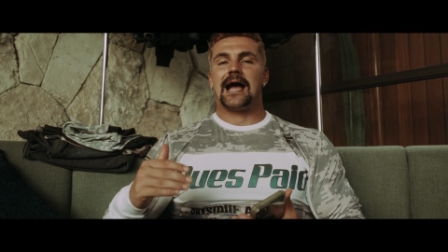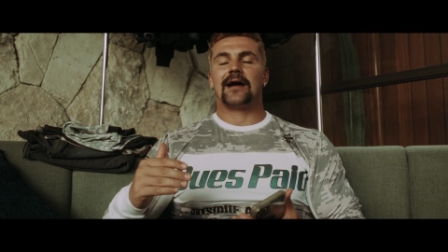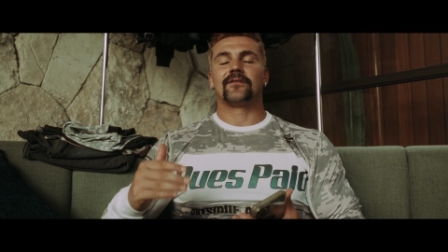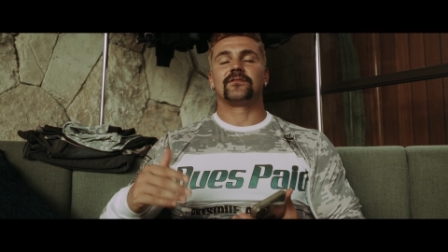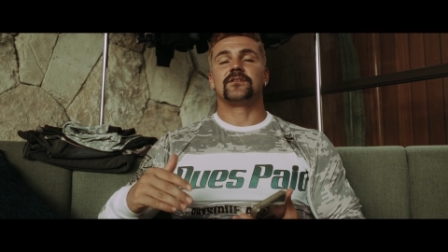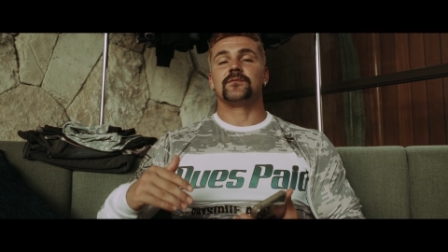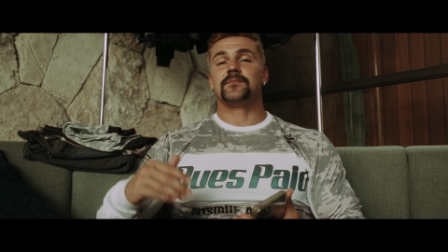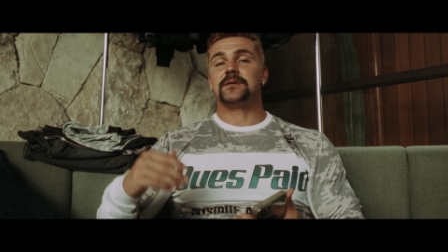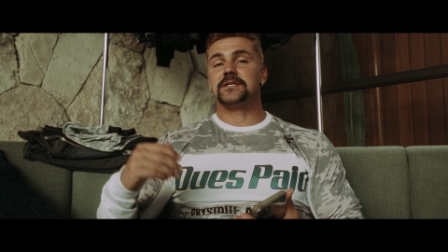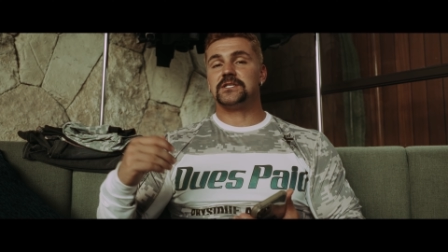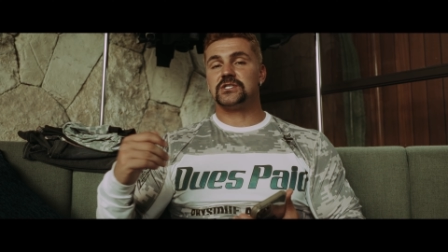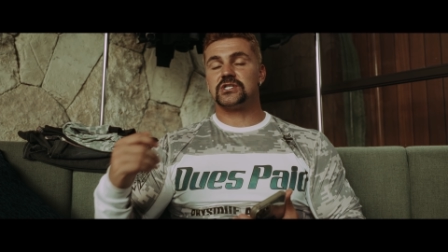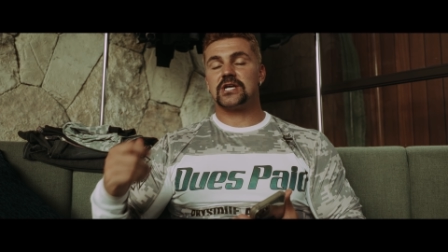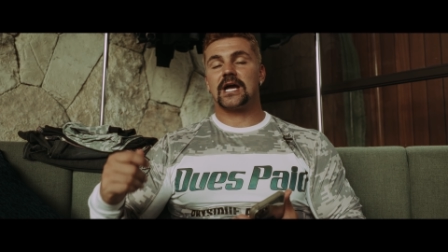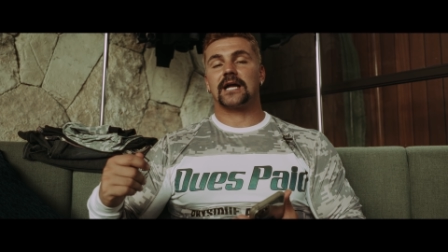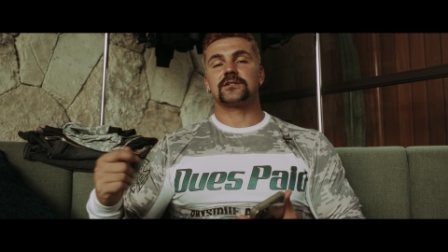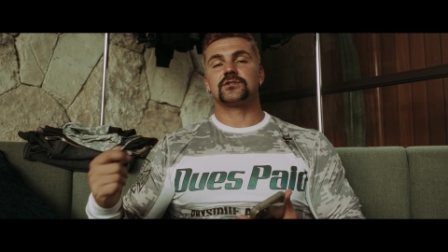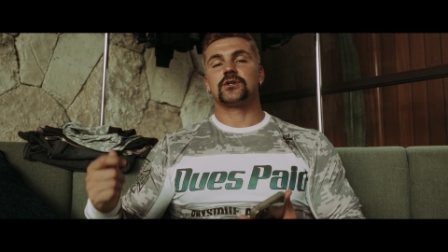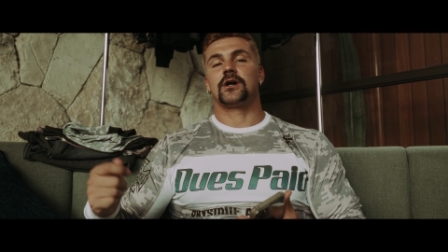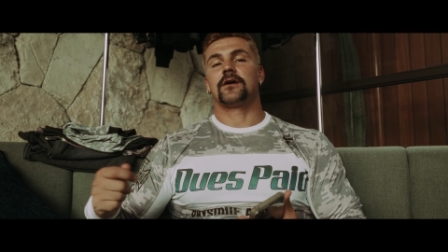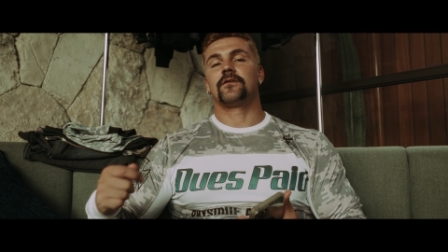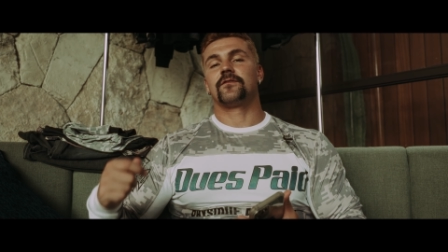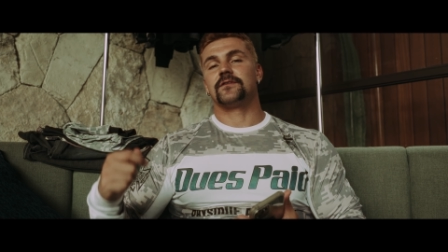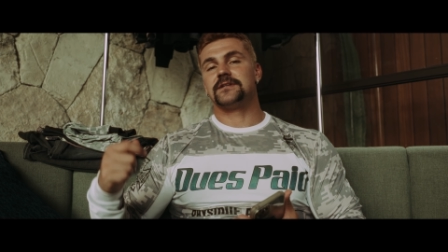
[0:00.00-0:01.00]
have to be
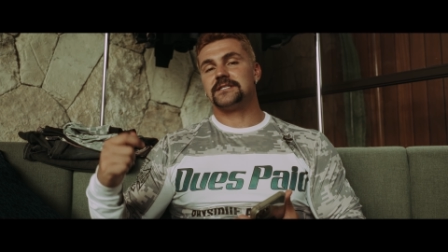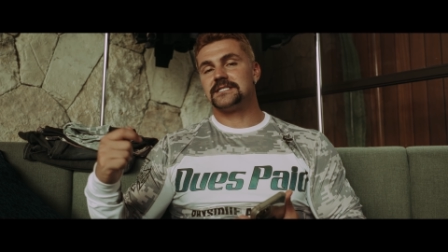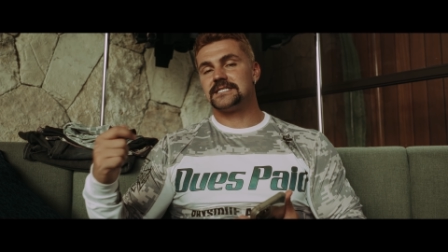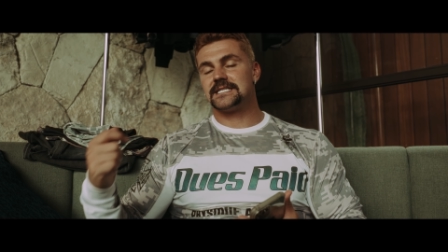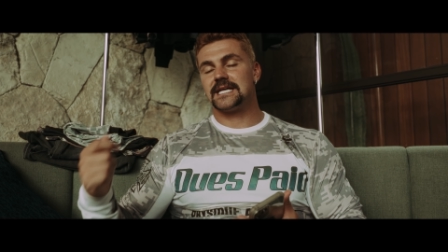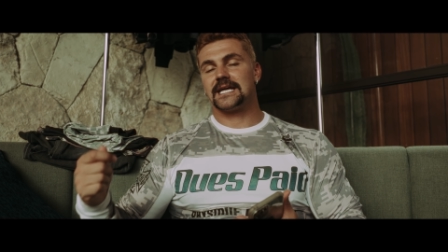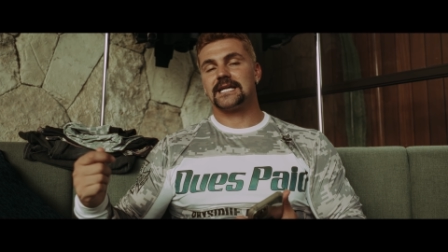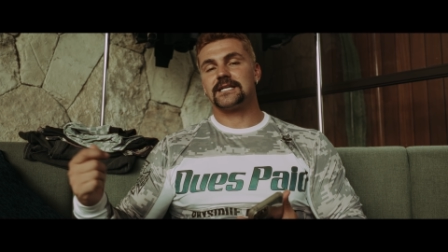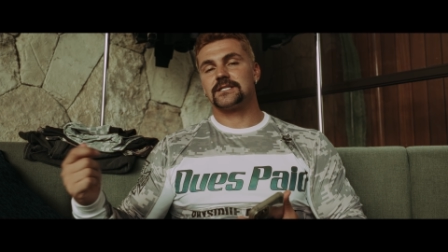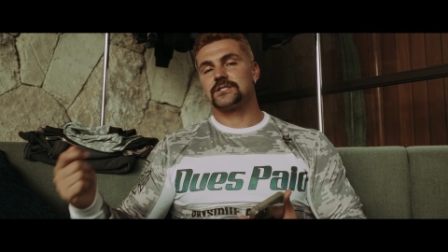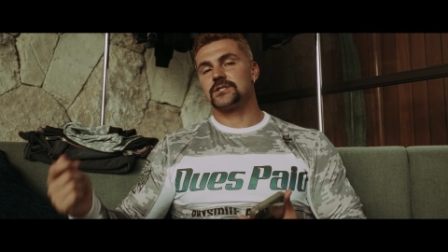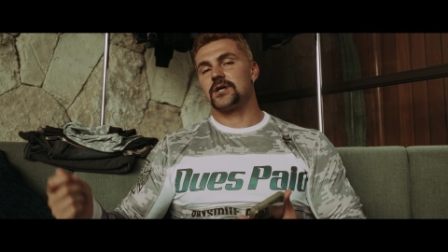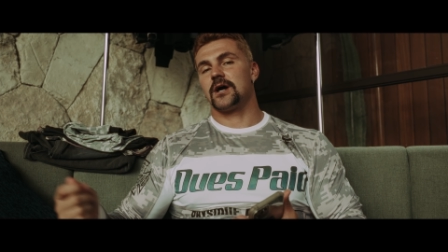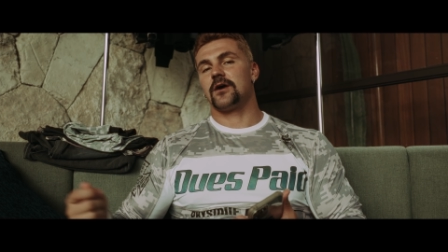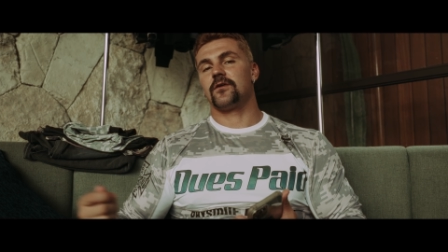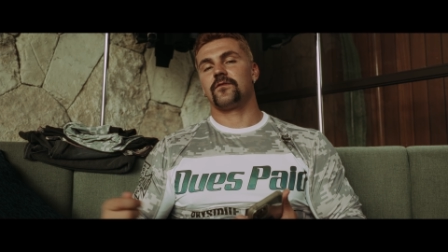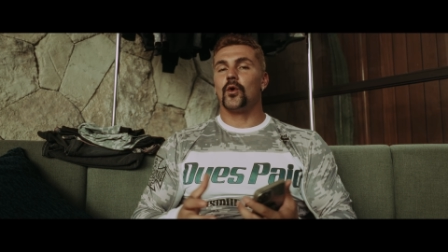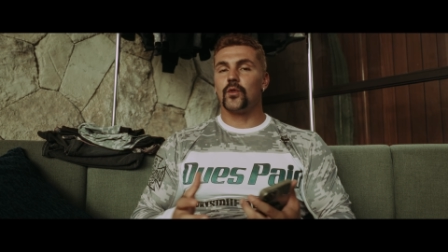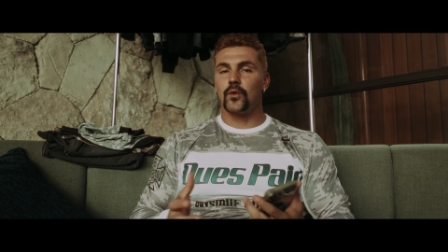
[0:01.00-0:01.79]
checked off and ticked off.